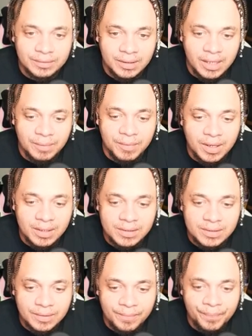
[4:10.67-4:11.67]
Damn,
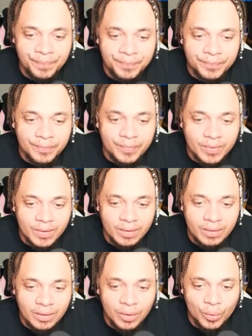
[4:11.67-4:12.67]
Guts.
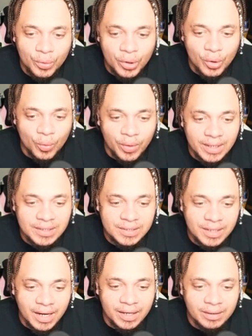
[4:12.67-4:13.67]
Oh no, that's
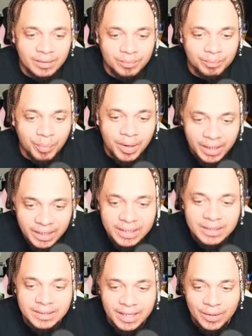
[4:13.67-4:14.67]
not, but it
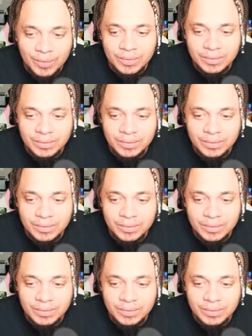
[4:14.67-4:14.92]
is, Count.